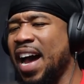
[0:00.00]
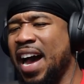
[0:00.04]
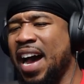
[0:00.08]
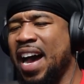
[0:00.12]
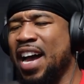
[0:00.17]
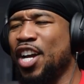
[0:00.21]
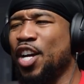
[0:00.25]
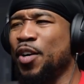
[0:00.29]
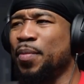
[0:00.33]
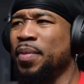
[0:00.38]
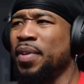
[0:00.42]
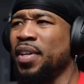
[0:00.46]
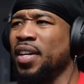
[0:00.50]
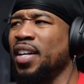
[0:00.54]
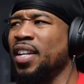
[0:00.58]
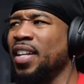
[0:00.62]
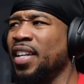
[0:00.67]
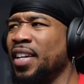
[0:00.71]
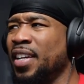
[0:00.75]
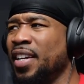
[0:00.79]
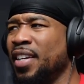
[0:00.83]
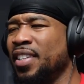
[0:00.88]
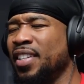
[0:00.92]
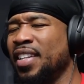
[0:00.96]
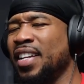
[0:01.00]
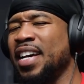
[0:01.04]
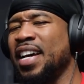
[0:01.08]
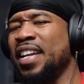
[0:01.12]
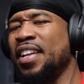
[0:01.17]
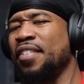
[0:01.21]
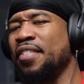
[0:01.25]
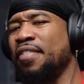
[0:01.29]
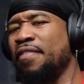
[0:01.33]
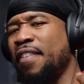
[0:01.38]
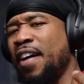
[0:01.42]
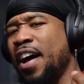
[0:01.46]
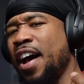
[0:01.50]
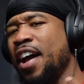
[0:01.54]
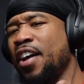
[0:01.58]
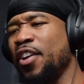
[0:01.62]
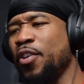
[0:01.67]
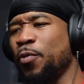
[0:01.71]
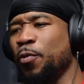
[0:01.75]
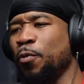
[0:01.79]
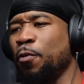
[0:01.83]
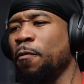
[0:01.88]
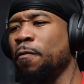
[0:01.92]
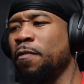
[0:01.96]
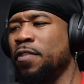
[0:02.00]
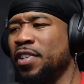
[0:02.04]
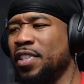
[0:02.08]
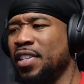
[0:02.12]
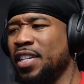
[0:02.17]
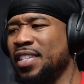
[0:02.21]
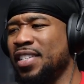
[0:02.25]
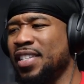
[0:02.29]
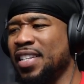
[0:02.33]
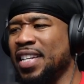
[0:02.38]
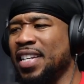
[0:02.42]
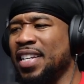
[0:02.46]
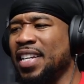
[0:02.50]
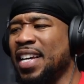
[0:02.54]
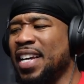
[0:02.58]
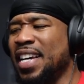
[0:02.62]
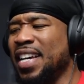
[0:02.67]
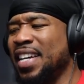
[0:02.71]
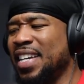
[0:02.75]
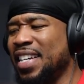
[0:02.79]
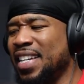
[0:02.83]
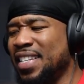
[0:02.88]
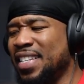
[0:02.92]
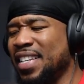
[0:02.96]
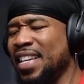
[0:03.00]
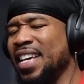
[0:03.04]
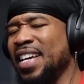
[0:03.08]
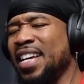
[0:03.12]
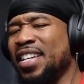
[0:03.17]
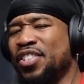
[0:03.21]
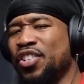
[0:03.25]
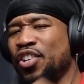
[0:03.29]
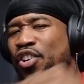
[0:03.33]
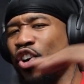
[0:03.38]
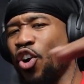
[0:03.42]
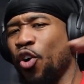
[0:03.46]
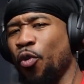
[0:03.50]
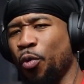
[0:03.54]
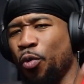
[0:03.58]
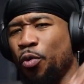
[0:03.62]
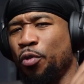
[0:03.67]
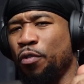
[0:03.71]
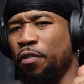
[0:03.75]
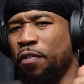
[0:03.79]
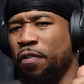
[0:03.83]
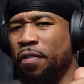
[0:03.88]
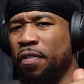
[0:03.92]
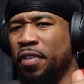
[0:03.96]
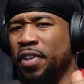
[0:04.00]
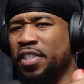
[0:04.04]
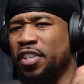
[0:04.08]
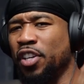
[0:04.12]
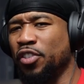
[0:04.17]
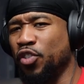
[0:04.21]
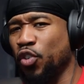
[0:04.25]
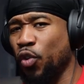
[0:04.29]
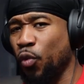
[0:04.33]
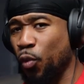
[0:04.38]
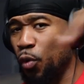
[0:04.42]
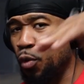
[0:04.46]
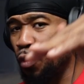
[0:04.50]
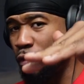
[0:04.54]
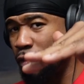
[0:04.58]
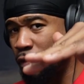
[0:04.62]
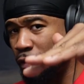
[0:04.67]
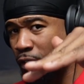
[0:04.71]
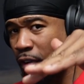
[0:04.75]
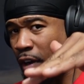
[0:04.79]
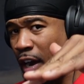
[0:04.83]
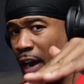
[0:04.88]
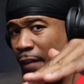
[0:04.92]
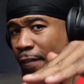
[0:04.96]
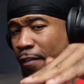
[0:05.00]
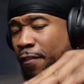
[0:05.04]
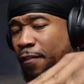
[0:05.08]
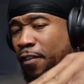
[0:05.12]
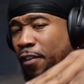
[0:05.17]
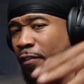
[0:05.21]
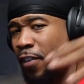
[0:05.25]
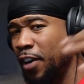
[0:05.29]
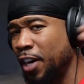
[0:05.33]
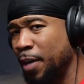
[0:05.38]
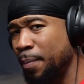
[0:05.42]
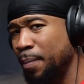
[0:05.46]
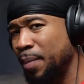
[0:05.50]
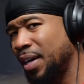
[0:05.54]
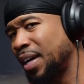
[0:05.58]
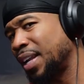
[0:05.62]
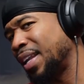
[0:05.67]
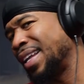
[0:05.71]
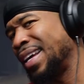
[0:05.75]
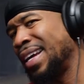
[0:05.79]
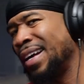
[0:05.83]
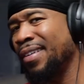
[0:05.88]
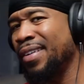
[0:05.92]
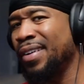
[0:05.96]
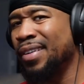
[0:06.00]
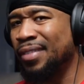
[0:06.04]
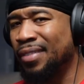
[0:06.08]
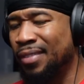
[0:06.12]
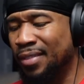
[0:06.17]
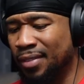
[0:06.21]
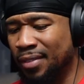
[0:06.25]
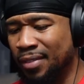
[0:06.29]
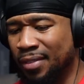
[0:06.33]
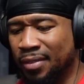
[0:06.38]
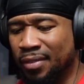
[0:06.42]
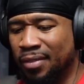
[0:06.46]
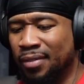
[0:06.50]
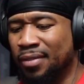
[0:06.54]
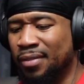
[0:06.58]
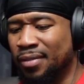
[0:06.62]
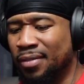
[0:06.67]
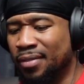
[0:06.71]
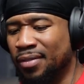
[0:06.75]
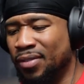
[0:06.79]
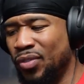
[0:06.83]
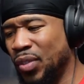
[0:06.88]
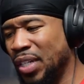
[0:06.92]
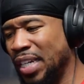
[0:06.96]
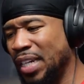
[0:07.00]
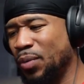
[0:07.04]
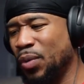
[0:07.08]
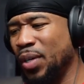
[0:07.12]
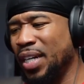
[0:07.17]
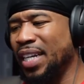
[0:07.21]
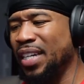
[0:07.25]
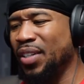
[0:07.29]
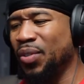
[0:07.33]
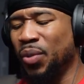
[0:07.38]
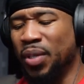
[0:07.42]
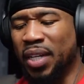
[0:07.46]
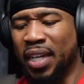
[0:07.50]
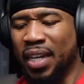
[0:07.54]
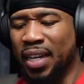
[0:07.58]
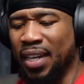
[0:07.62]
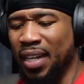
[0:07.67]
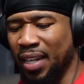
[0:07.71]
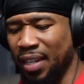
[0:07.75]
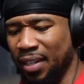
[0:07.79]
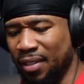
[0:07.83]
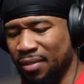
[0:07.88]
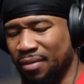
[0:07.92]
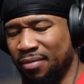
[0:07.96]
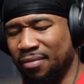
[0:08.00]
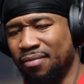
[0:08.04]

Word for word: hire McLaren, then I had to fire the roof. That's saying he's saying he took a roof. He took the roof off of a fucking McLaren. Where they where they do that at?